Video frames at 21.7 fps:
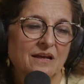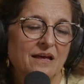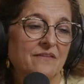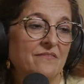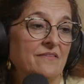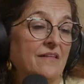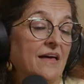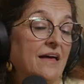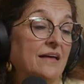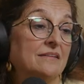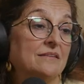
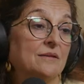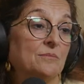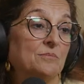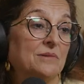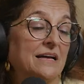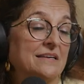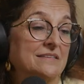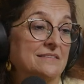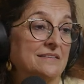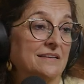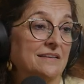And then the
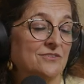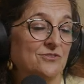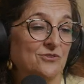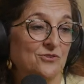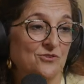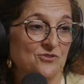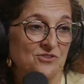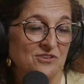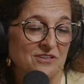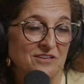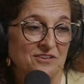plastic
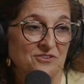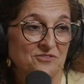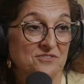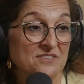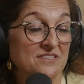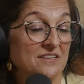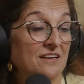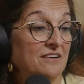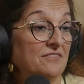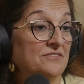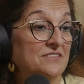surgeon and
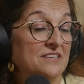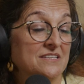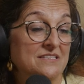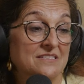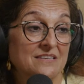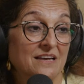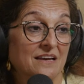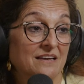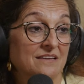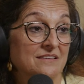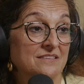yourself yeah.
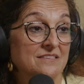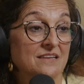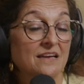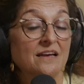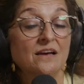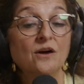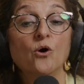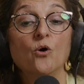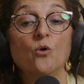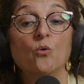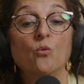decides
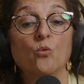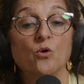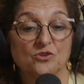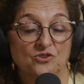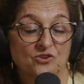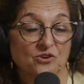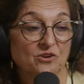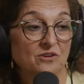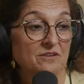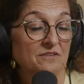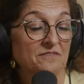
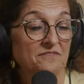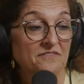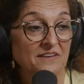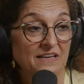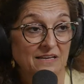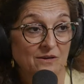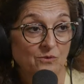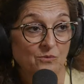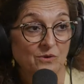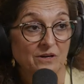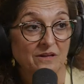what you're going to
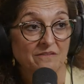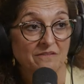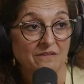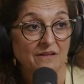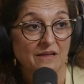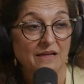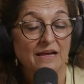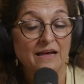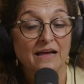fill it with.